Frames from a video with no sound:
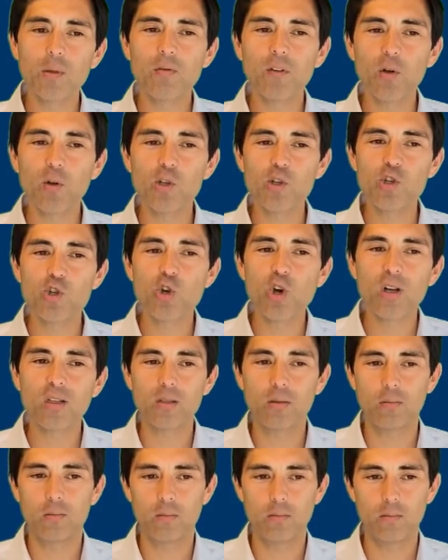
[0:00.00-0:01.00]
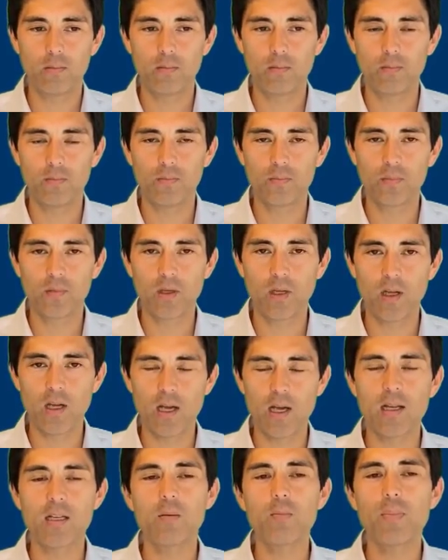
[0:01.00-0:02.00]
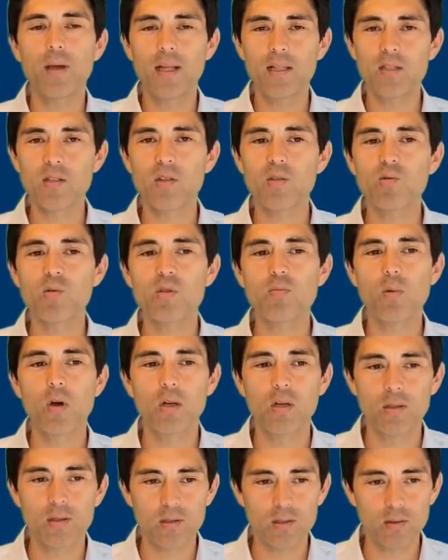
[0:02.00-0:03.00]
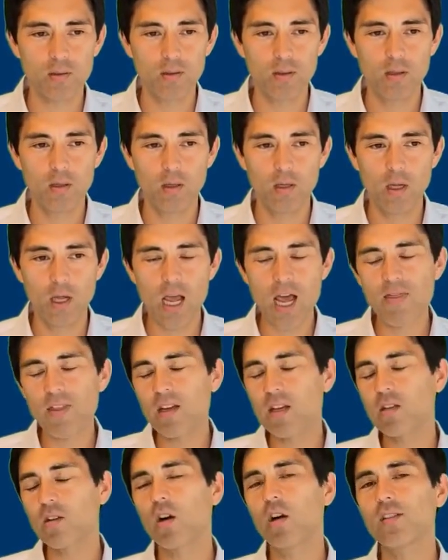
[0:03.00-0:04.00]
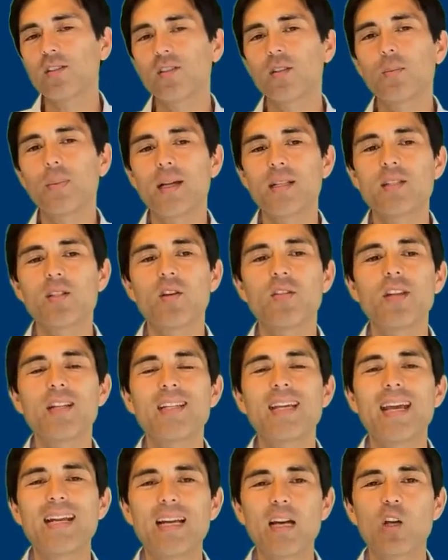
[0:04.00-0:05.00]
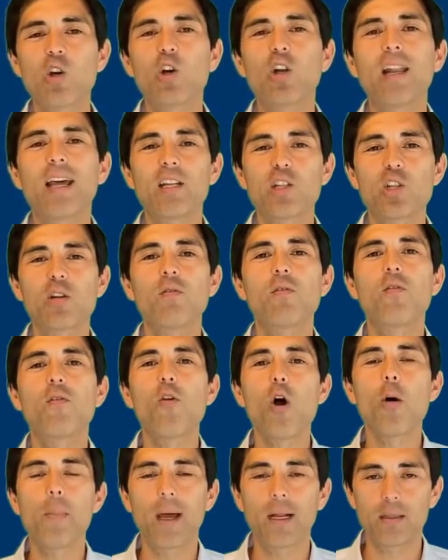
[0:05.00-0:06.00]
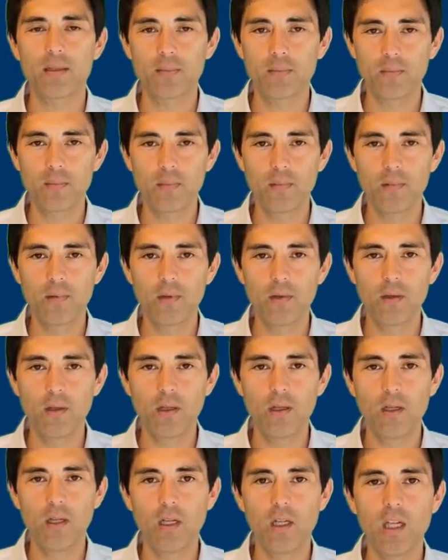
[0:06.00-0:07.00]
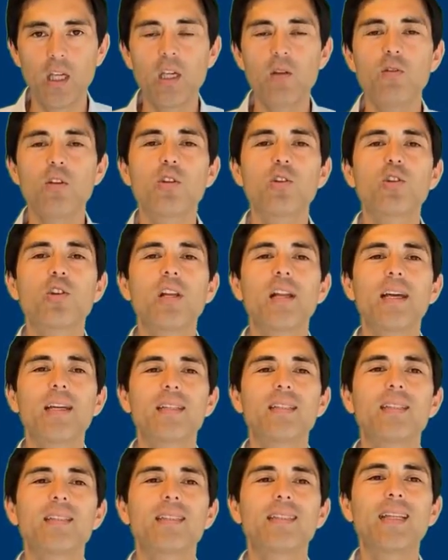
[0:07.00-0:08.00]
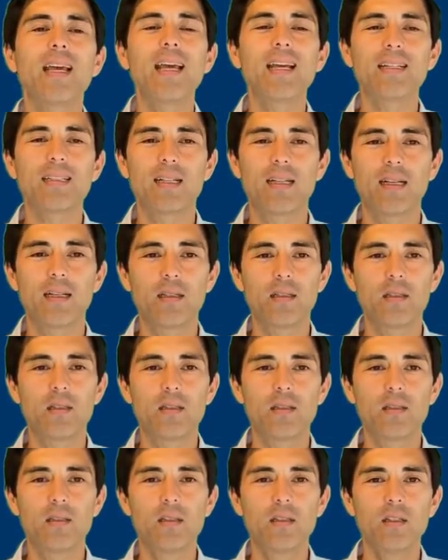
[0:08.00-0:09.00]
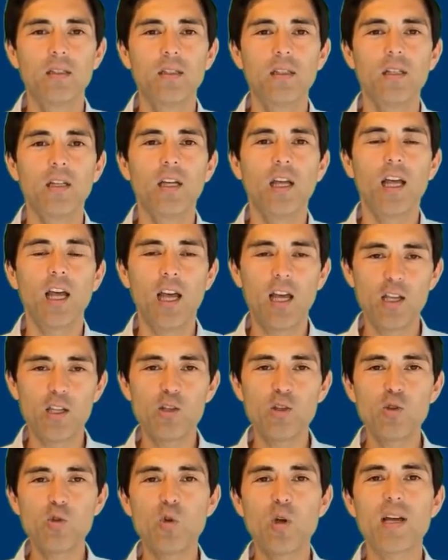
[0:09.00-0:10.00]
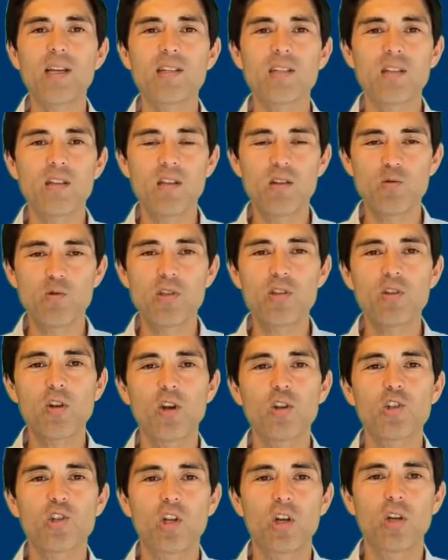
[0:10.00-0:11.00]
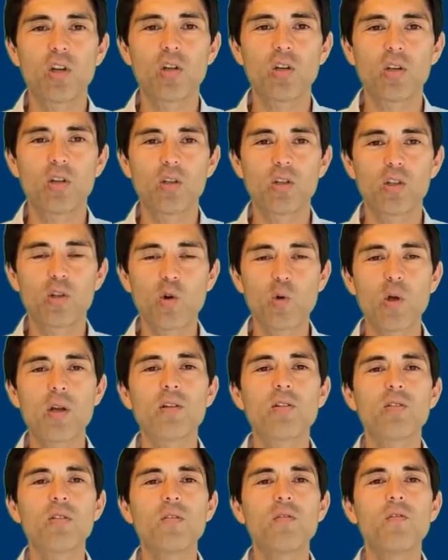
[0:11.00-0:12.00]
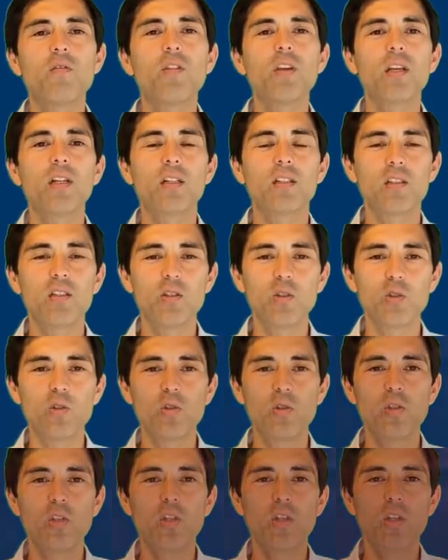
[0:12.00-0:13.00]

very short. It depends on the respondents. And then it also depends on the data collection format. If you collect data, you as a researcher go into the field, you